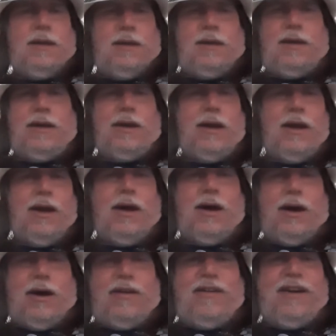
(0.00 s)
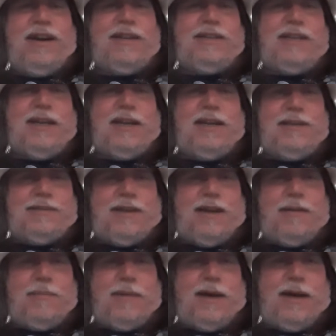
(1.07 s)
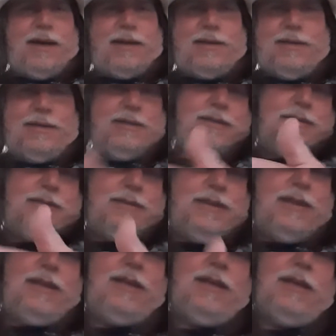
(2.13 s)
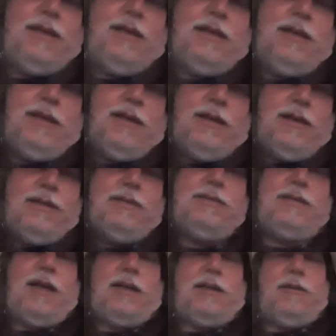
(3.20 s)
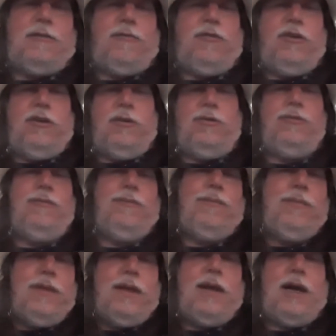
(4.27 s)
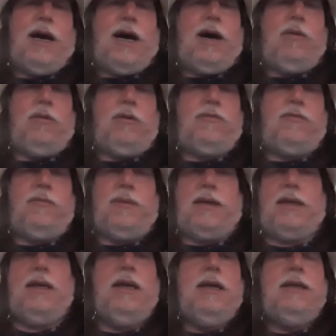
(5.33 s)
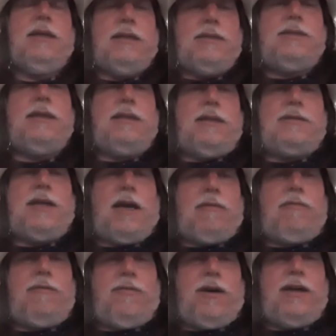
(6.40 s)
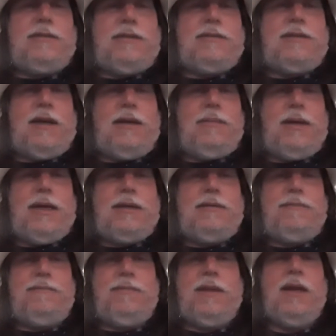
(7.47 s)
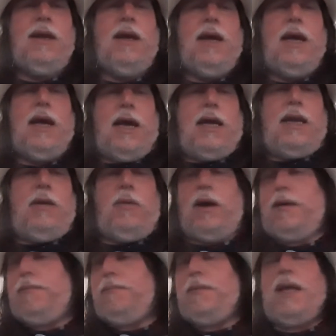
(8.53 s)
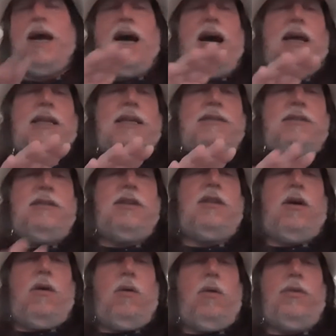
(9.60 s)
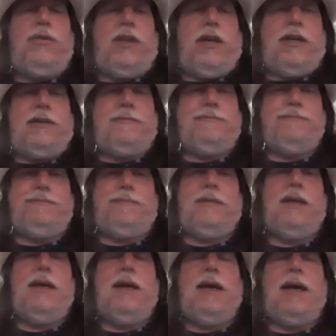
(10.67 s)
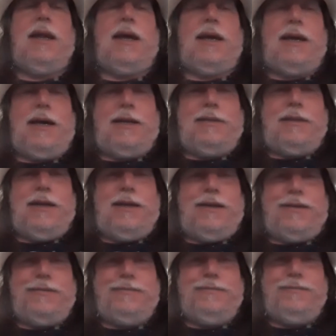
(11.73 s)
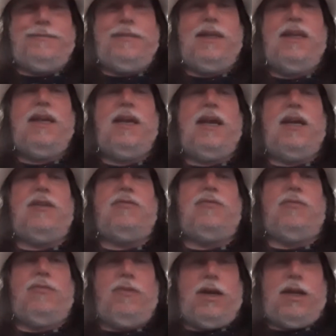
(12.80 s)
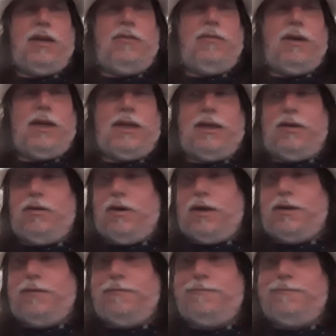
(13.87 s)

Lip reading: All right, kiddies, I'm back. See, seconds for you, hours for me. You see the sacrifices I make? Anyway, I listened to the whole thing, and I got to tell you, it's really, really good.